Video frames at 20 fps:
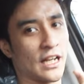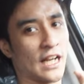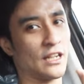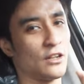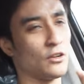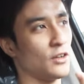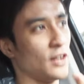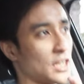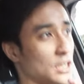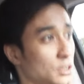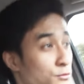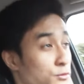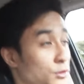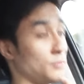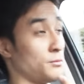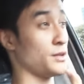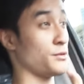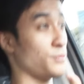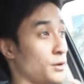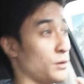Canon Lux
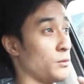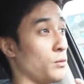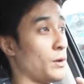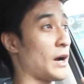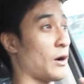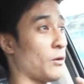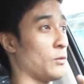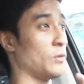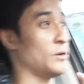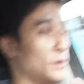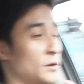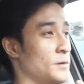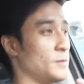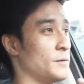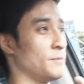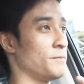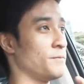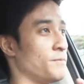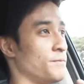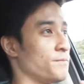4x4, wow.
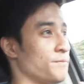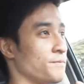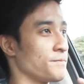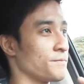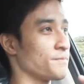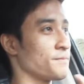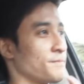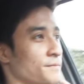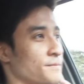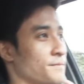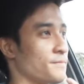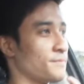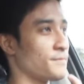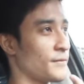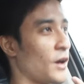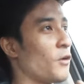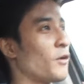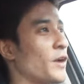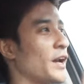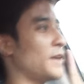
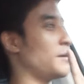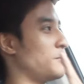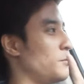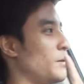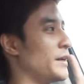Okay,